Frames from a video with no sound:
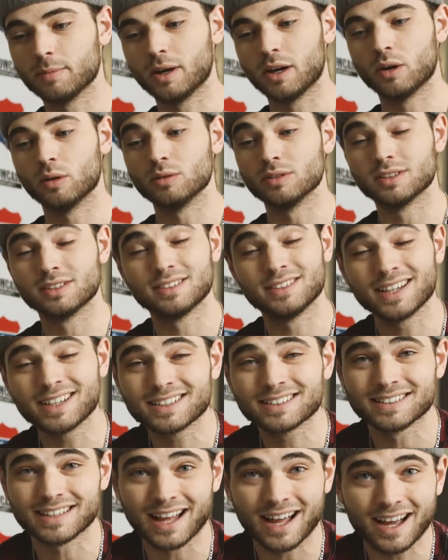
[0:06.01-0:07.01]
about
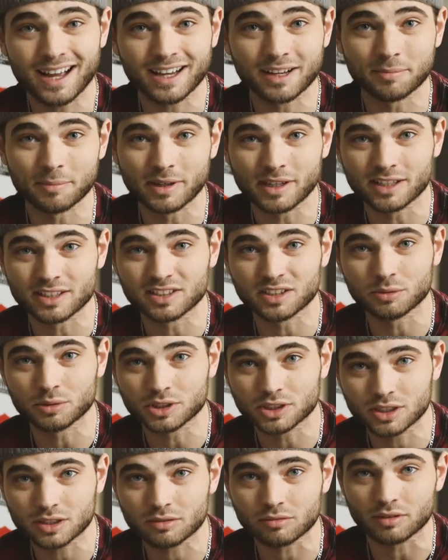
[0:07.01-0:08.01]
6ix9ine because he
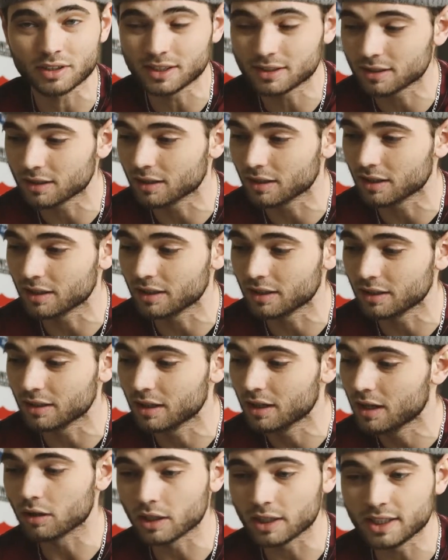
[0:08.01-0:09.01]
was just
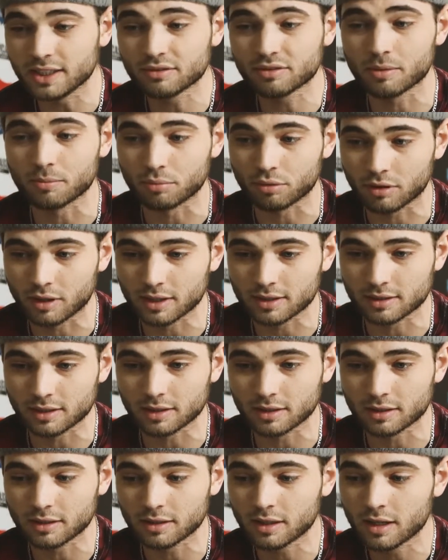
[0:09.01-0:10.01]
recently released from
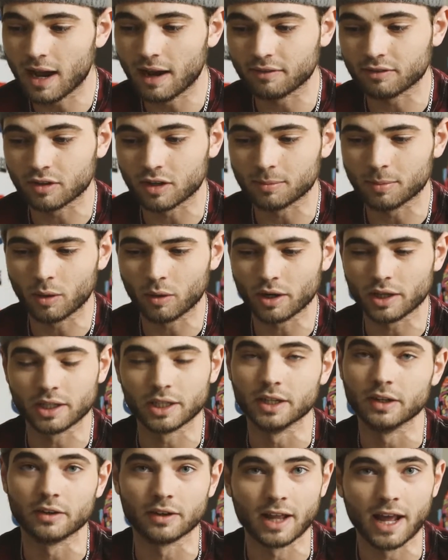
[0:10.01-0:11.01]
prison after about a
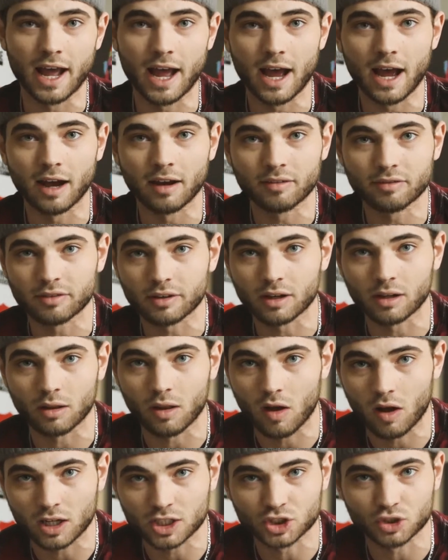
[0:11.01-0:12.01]
year and a half in a
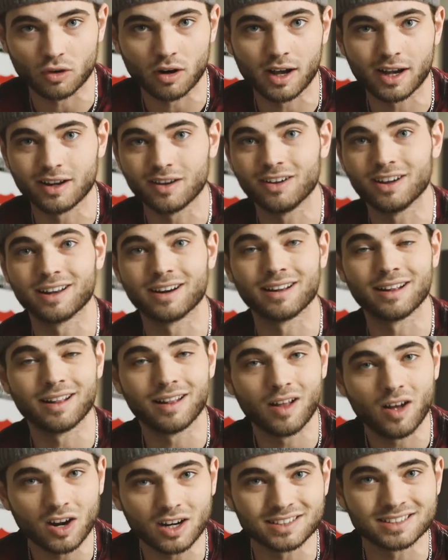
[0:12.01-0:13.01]
long trial and a
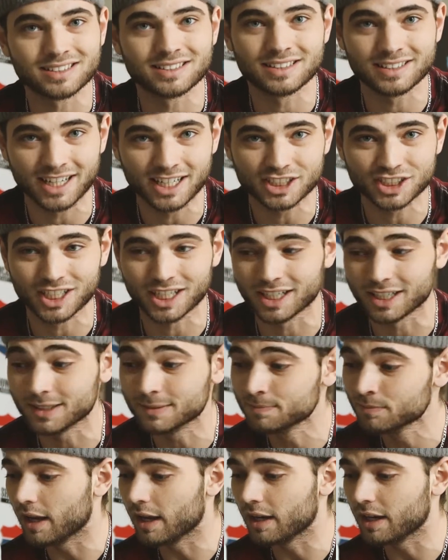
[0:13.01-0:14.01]
lot of snitching.
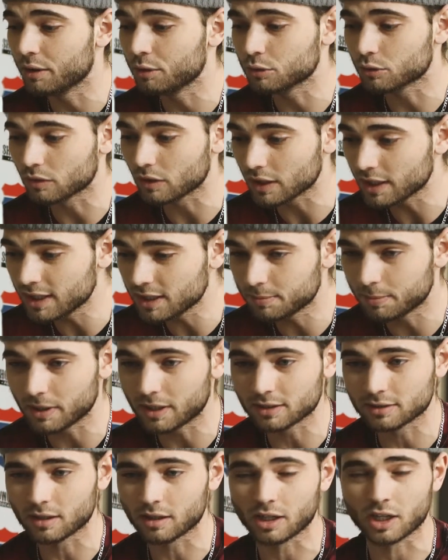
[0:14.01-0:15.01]
And he was released
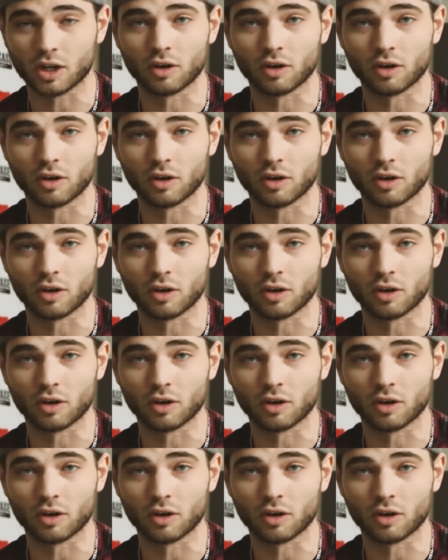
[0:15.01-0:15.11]
because of the